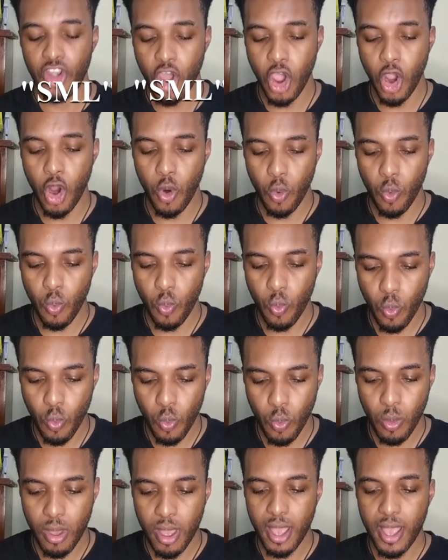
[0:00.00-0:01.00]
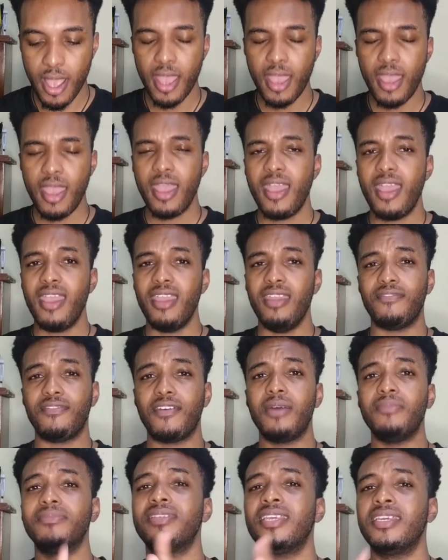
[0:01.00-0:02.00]
No.
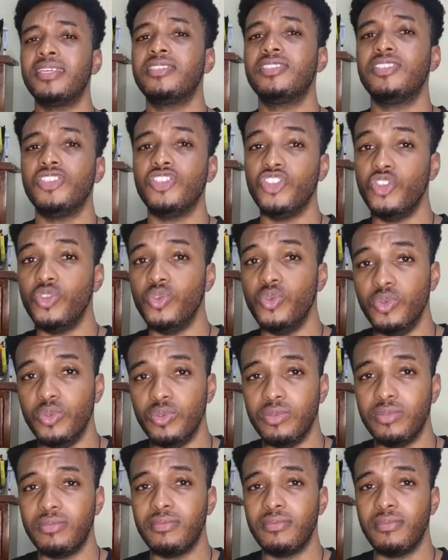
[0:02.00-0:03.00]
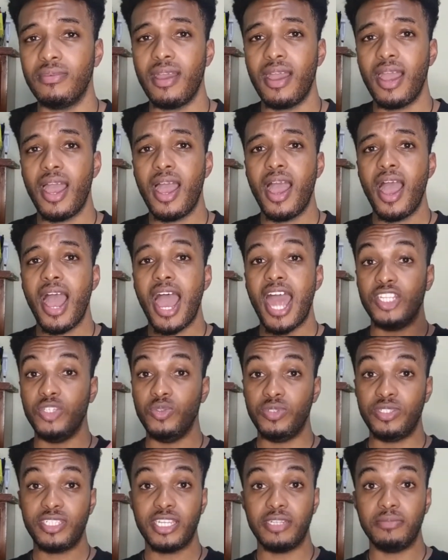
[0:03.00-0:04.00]
If I'm texting you
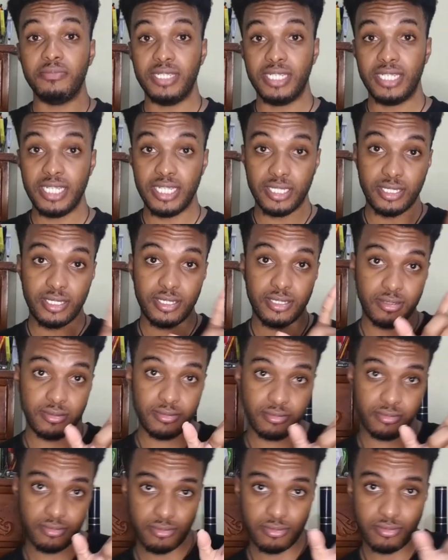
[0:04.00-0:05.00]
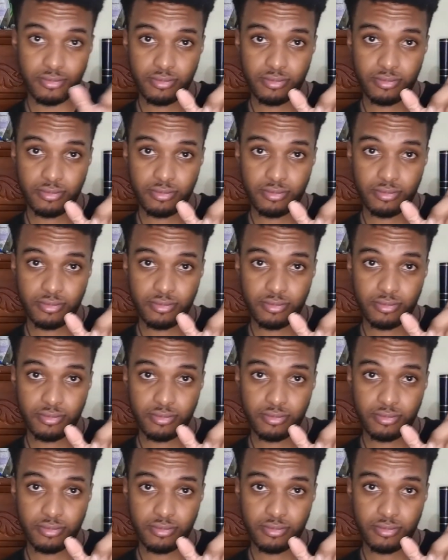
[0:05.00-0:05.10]
and you send me this,